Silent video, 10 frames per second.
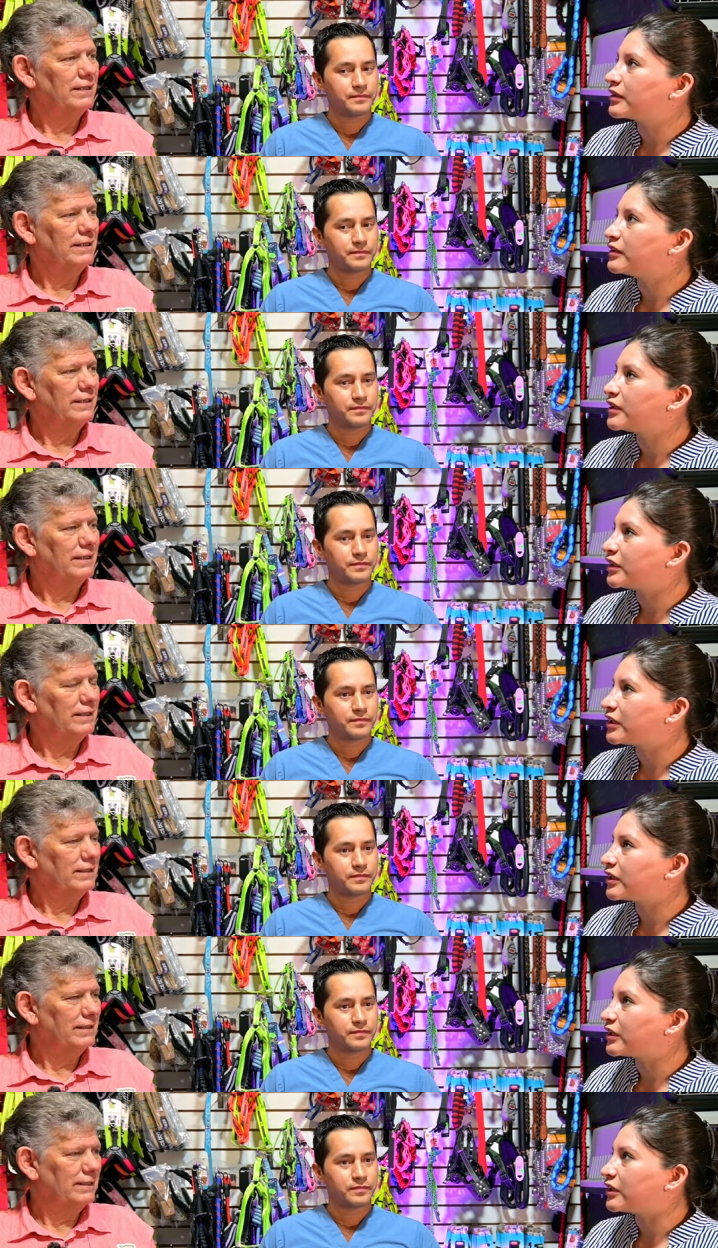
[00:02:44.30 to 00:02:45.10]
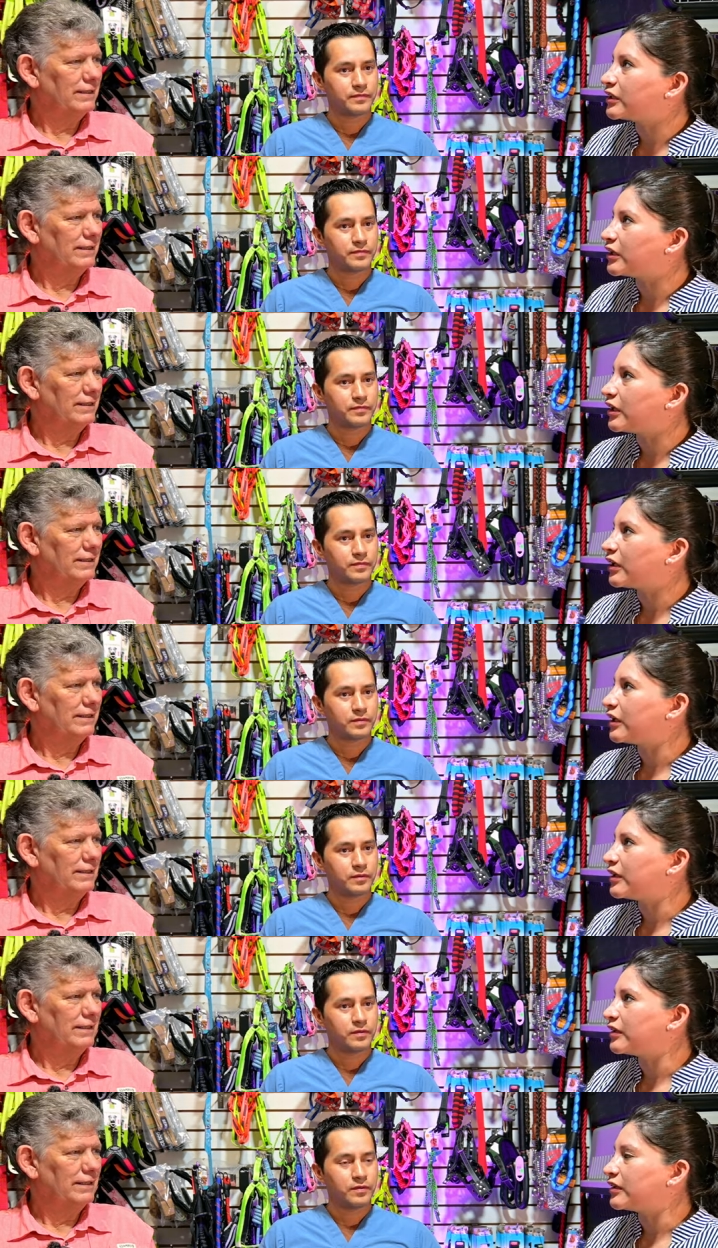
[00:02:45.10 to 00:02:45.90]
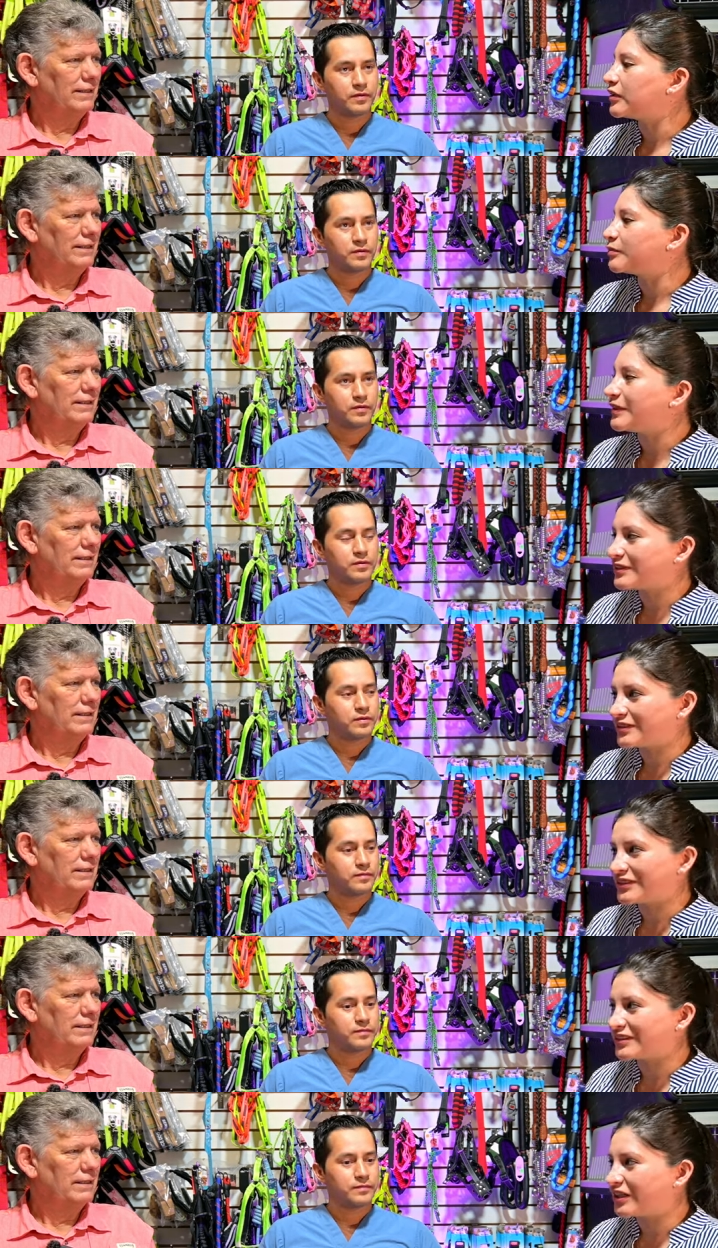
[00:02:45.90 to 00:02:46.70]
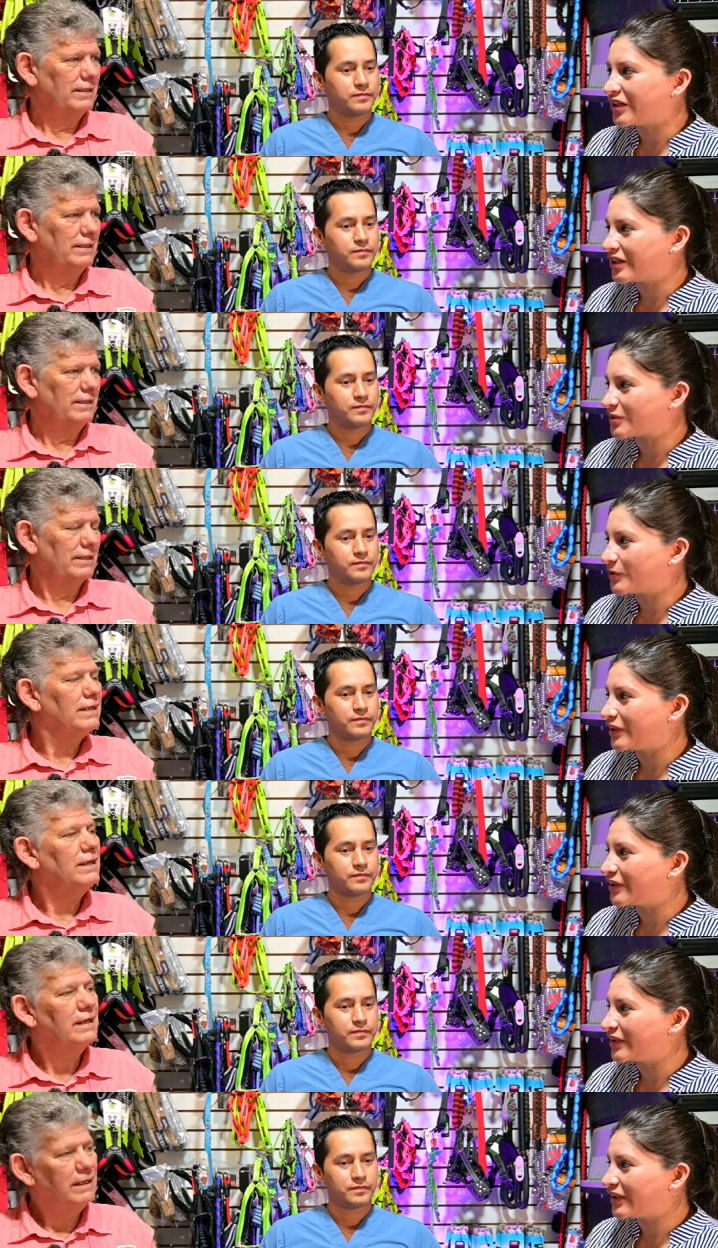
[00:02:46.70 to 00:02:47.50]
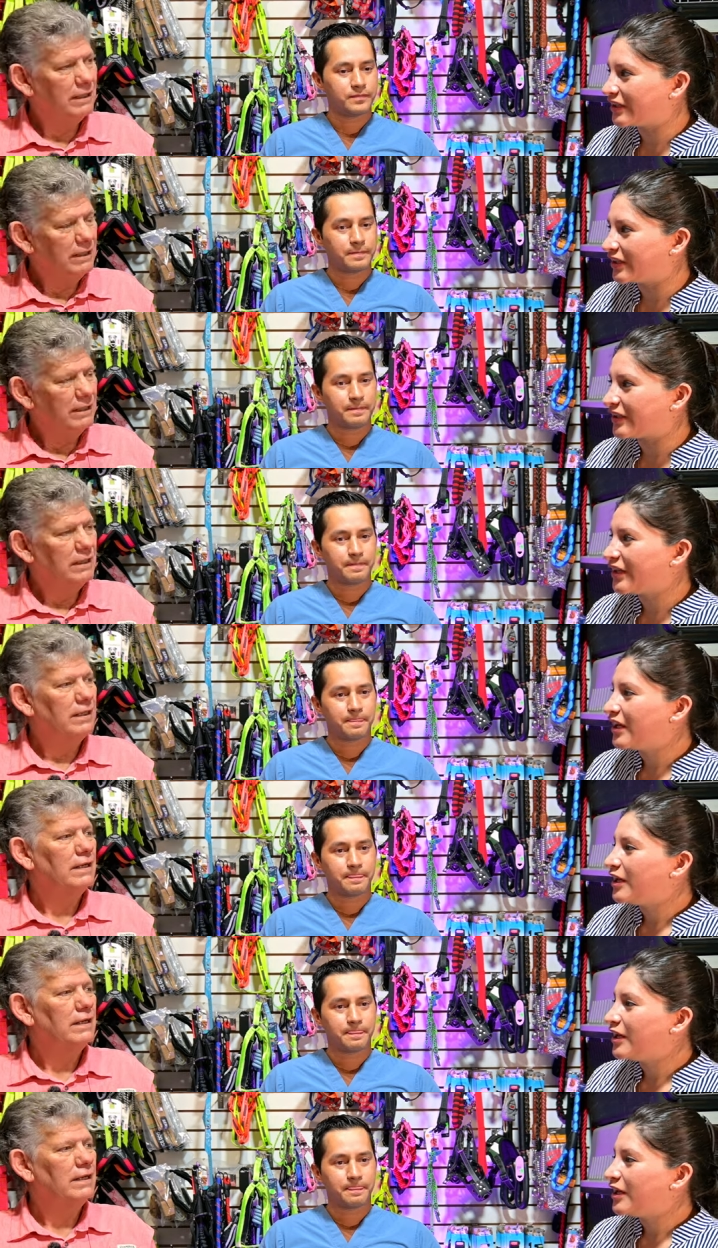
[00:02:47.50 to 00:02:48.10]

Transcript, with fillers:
Speaker 1: clinic and a little business there as well in Quinara,